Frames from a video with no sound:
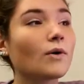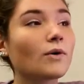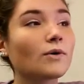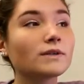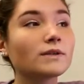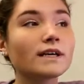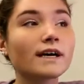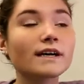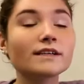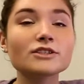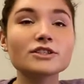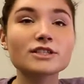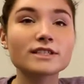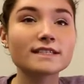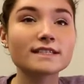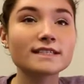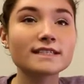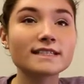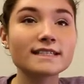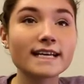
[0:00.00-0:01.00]
Hold on just
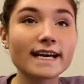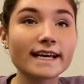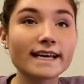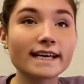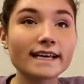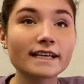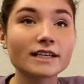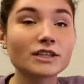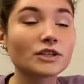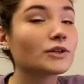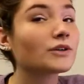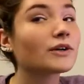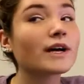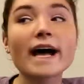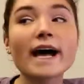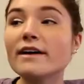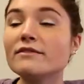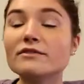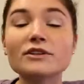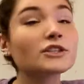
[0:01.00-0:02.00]
a second. You'll
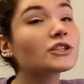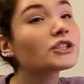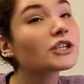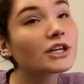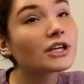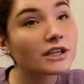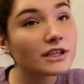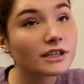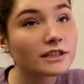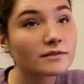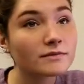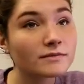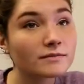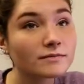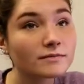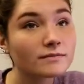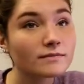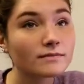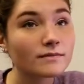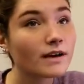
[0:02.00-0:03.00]
have your turn.
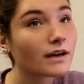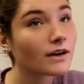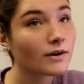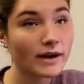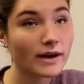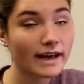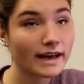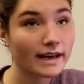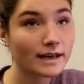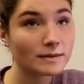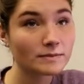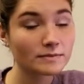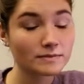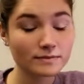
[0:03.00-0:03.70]
Okay?